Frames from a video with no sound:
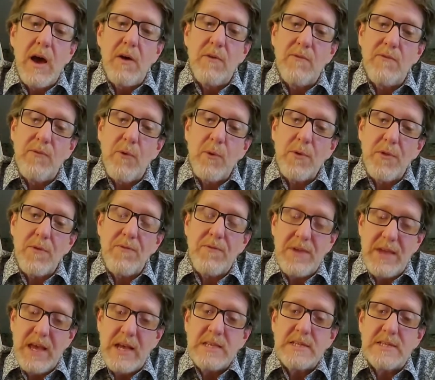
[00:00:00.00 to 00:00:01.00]
for the
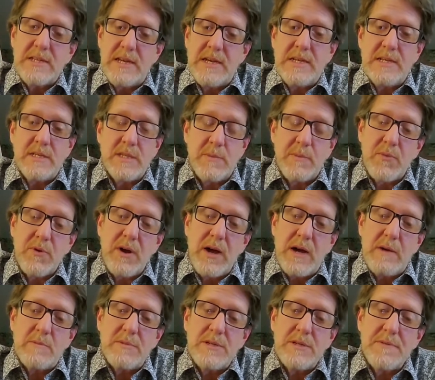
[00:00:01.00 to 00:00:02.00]
fiesta is the
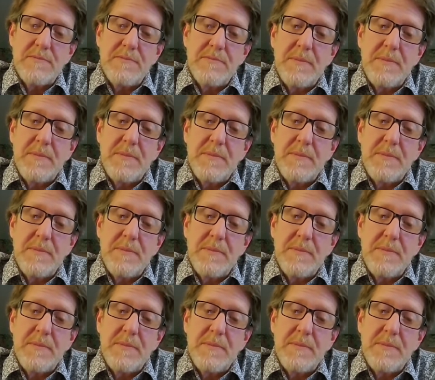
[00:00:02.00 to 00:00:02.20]
prompt.